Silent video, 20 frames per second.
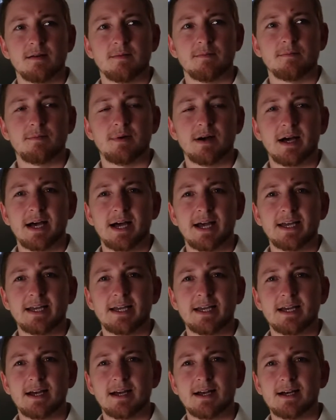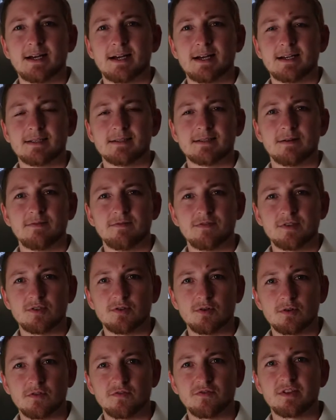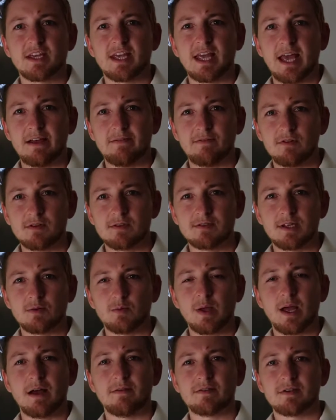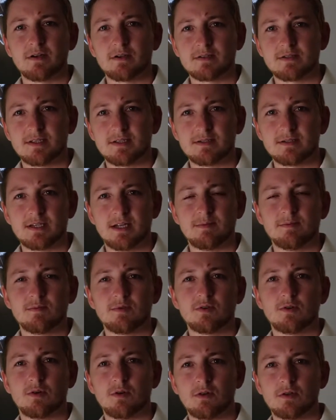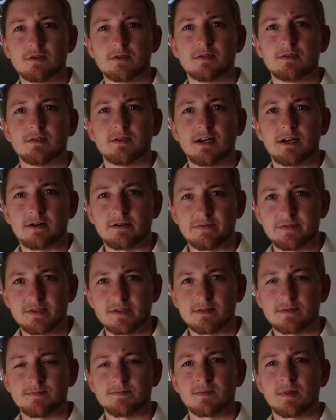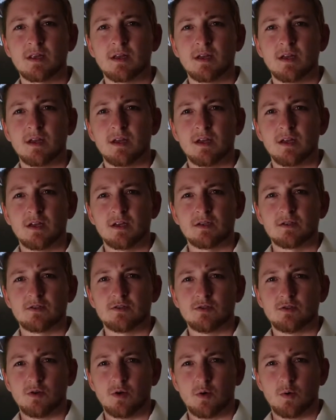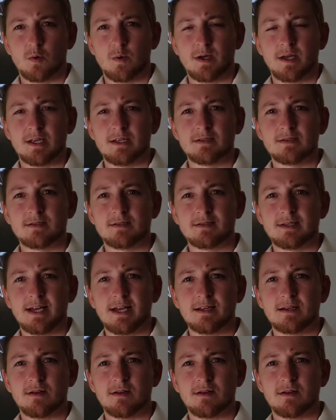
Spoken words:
by some sort of cables that we have in our system called nerves. So instead